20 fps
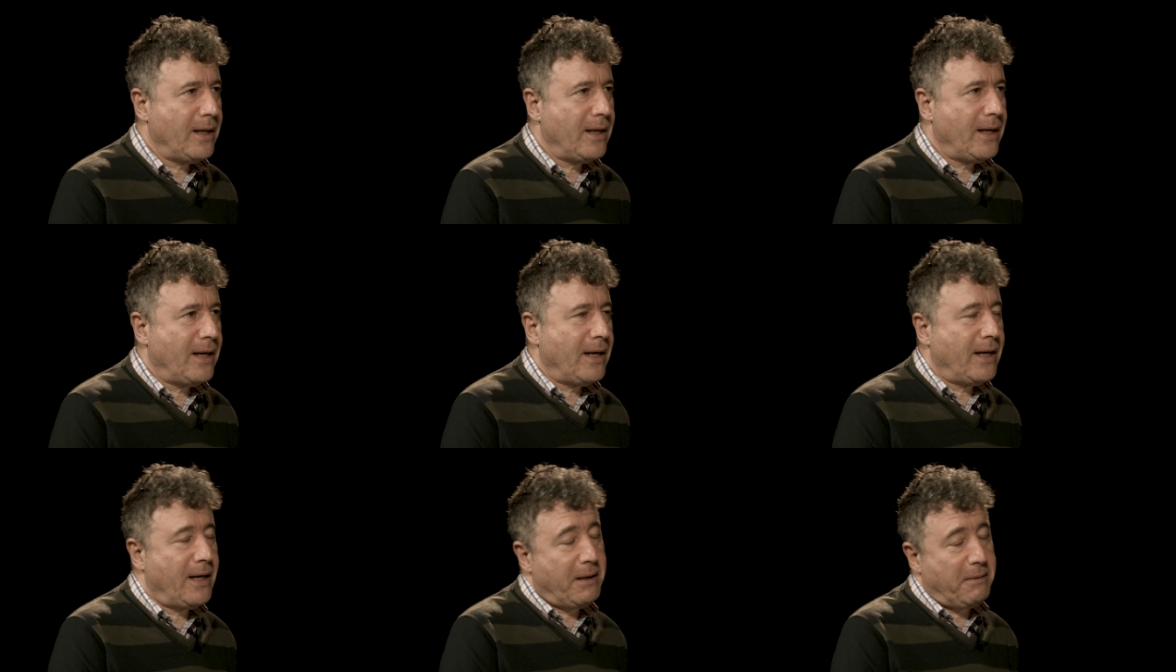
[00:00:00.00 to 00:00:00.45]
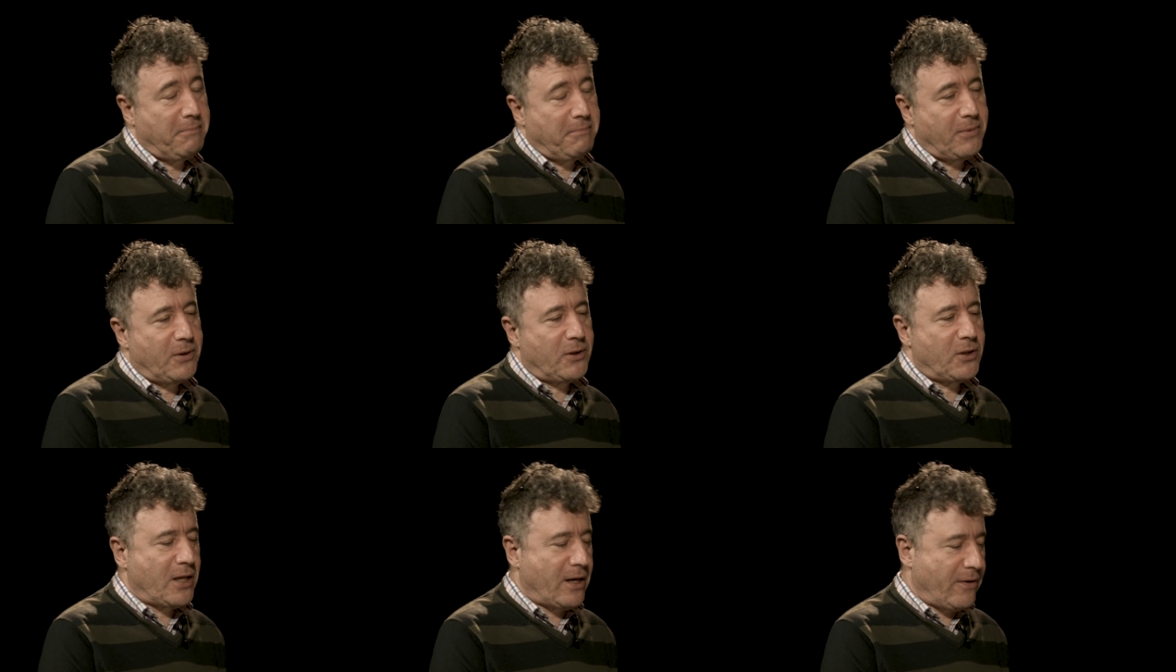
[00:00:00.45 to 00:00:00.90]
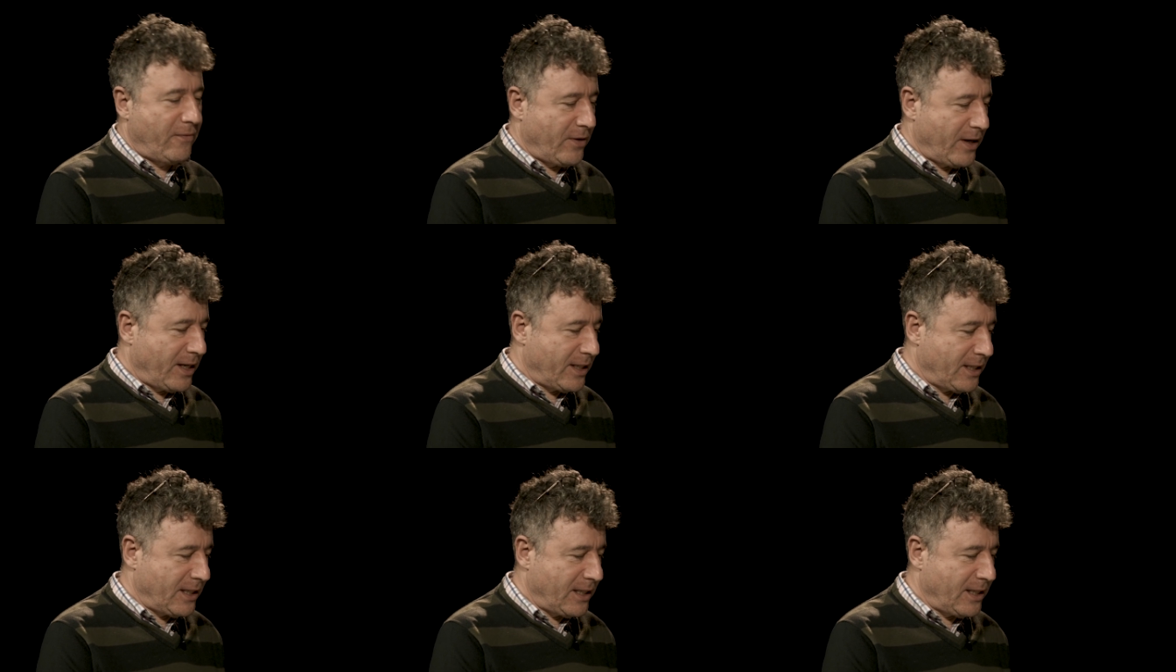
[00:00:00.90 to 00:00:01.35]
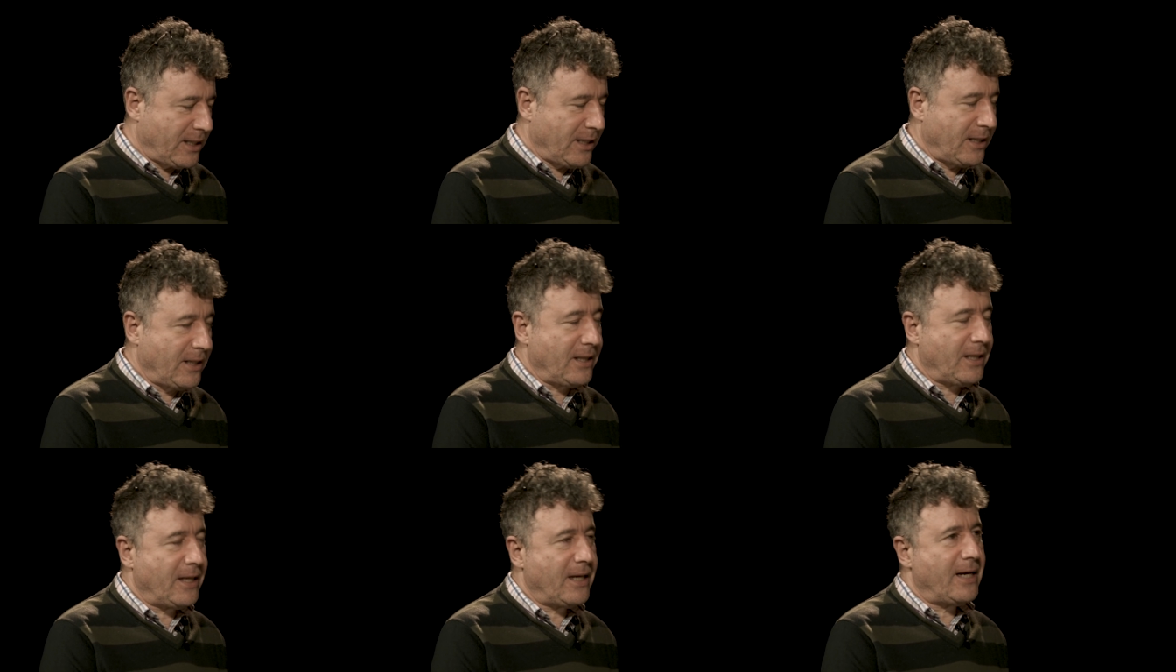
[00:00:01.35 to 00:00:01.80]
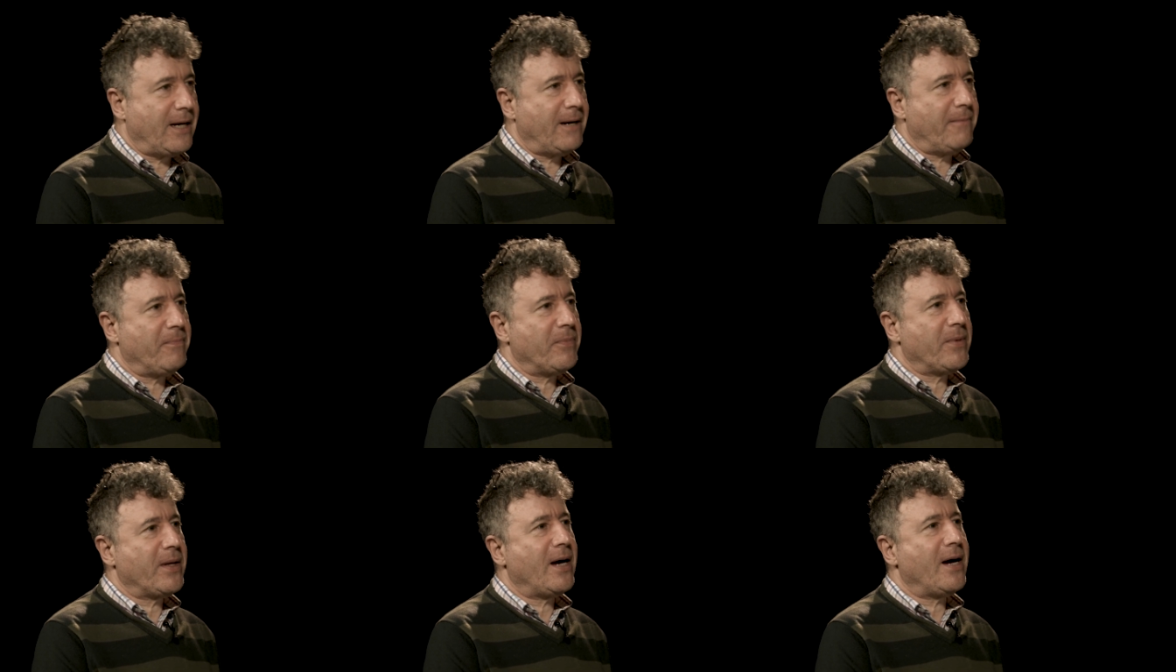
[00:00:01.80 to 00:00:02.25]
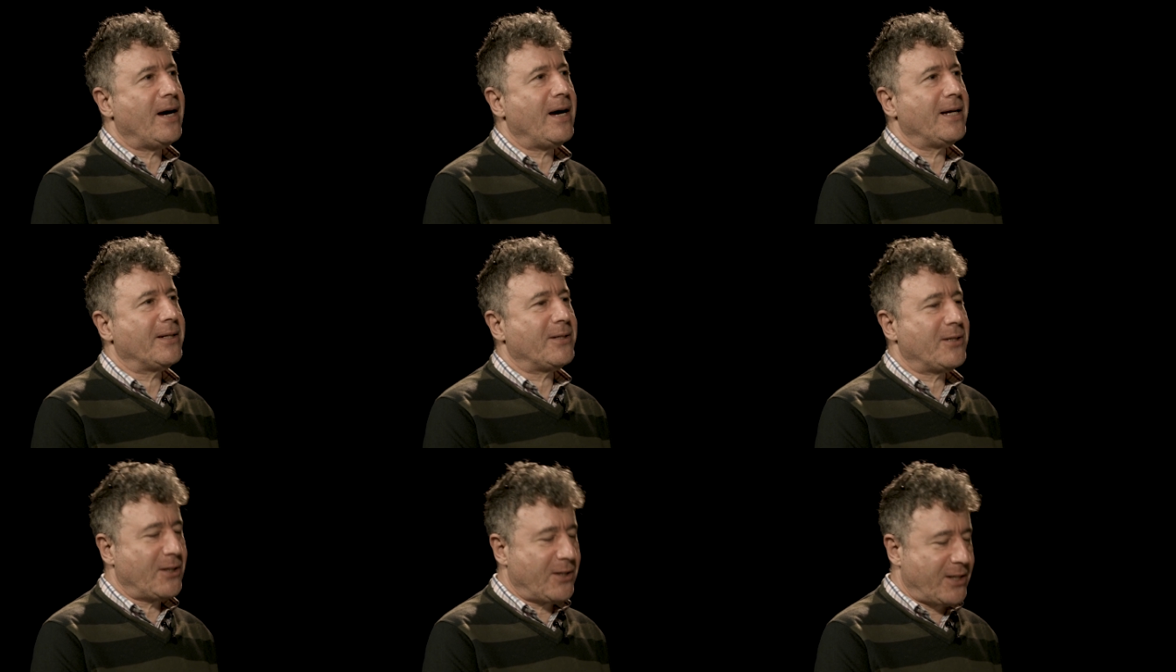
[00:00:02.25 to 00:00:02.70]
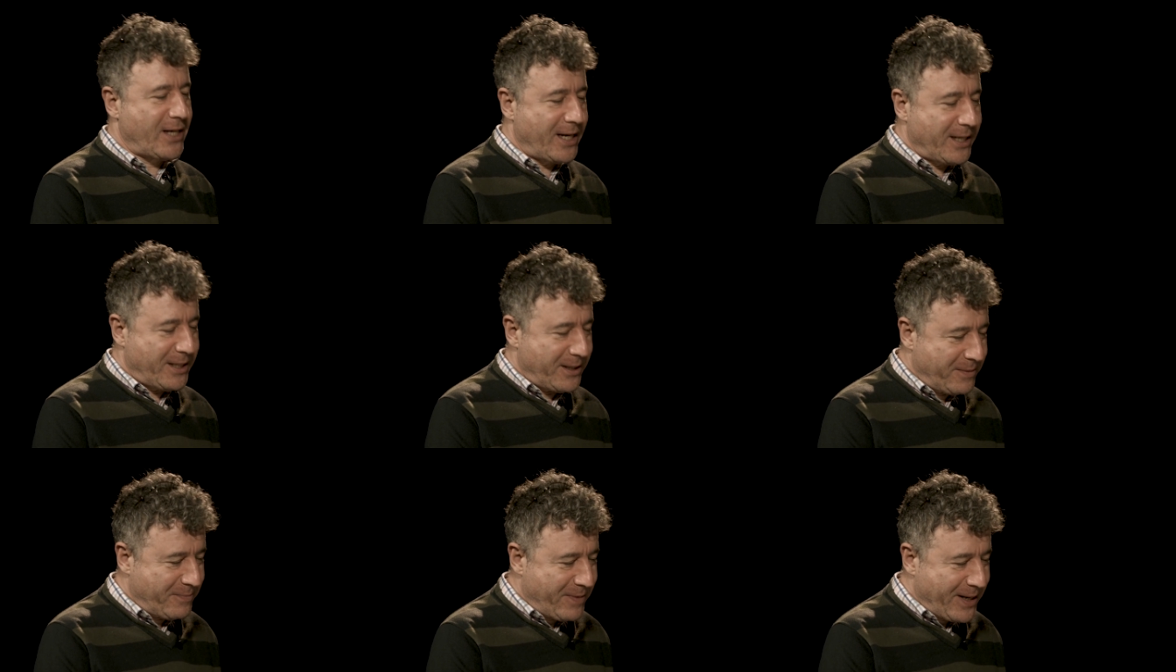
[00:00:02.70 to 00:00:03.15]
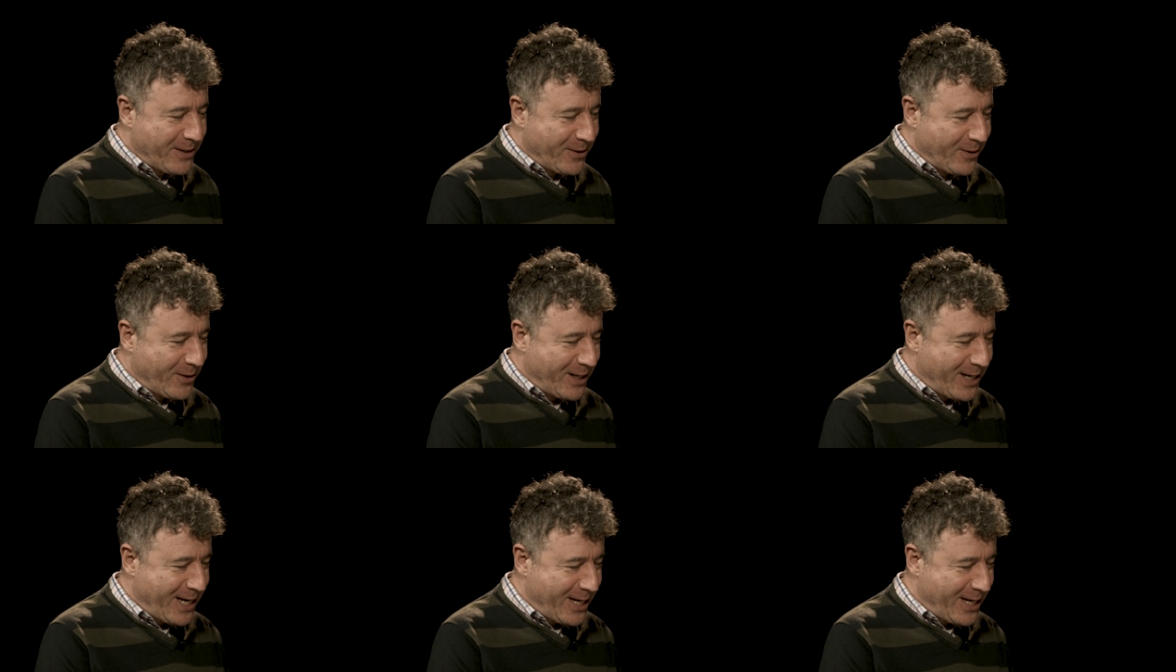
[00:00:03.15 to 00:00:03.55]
Mm which I find a little um, hard to tell. it depends on the